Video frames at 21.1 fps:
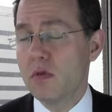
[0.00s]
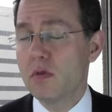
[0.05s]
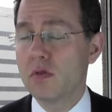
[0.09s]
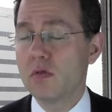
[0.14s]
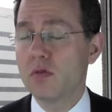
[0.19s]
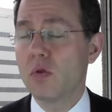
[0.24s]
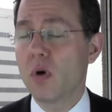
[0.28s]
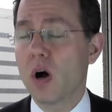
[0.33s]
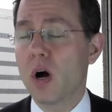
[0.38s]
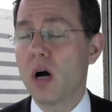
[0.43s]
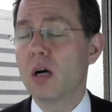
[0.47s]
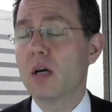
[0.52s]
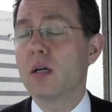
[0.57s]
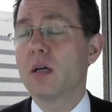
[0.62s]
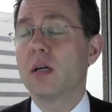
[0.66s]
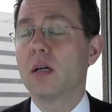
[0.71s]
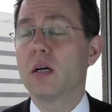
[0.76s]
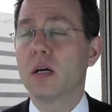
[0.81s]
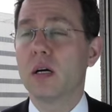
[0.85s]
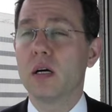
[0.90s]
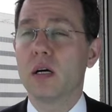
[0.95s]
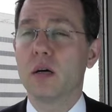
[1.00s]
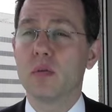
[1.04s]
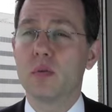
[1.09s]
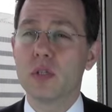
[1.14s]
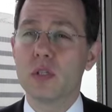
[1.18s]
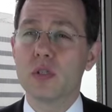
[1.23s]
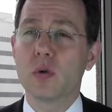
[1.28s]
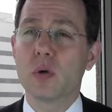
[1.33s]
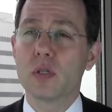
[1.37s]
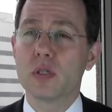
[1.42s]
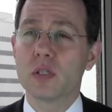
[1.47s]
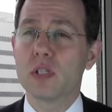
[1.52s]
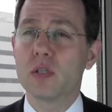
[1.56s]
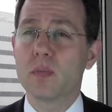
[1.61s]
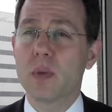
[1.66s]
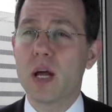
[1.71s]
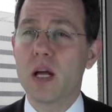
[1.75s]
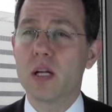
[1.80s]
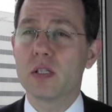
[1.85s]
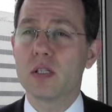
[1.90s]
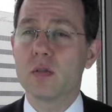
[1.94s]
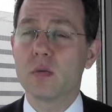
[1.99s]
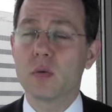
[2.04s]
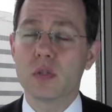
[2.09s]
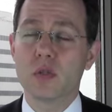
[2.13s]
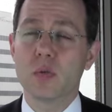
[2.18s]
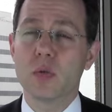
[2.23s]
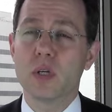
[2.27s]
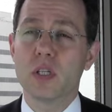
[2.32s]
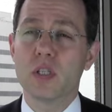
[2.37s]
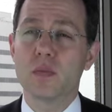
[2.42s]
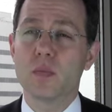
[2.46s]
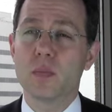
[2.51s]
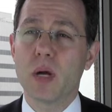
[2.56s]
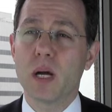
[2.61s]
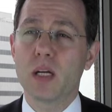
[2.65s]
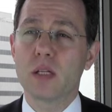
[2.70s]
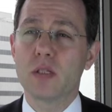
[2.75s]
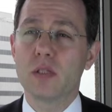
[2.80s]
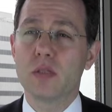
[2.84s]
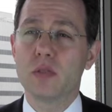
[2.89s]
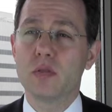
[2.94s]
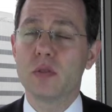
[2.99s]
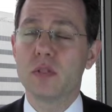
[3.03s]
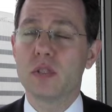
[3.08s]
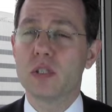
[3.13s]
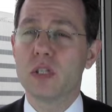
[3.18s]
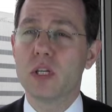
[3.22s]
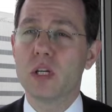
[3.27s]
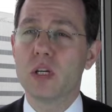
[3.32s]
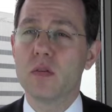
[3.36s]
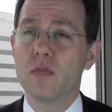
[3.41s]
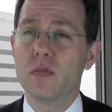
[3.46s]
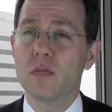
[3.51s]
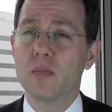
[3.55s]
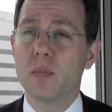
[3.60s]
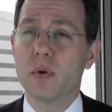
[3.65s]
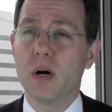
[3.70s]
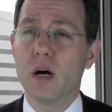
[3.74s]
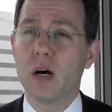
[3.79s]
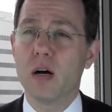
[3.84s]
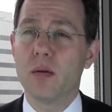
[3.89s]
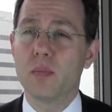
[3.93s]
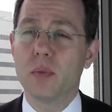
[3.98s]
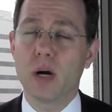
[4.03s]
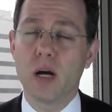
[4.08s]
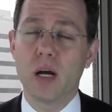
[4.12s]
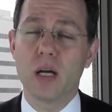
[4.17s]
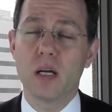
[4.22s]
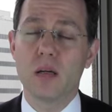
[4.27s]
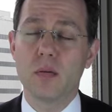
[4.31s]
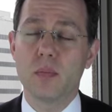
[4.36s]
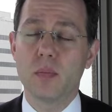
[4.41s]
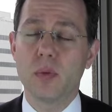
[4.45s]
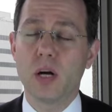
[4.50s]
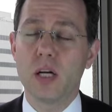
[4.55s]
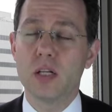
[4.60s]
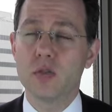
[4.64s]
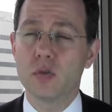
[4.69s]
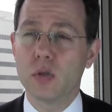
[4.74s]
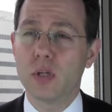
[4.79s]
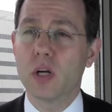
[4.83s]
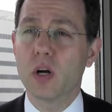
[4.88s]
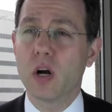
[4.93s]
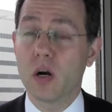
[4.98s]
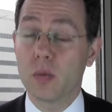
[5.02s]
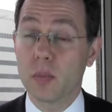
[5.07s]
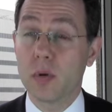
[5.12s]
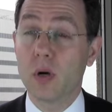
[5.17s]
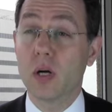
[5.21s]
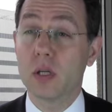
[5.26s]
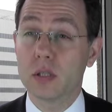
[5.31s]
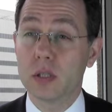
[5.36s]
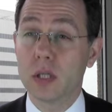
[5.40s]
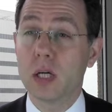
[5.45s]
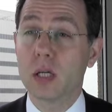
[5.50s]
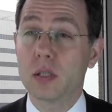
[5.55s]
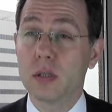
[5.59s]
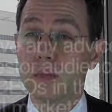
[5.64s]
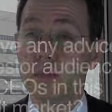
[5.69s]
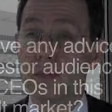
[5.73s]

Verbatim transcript: strong resource expansion which we expect to achieve by drilling our project.